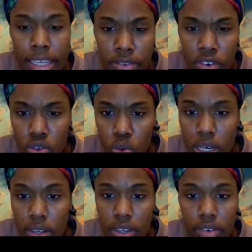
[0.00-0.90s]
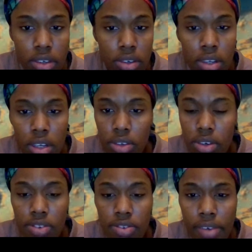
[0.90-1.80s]
90 verse 27,
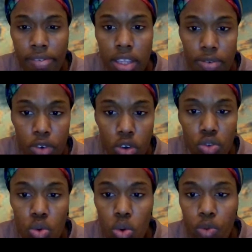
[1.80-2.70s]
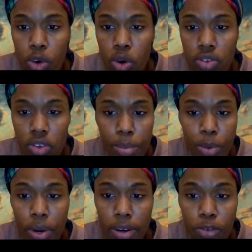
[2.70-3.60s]
Judge 70 verse 2, 1
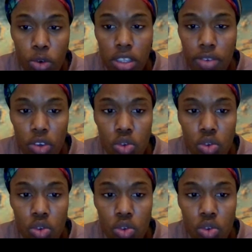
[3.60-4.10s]
Samuel 40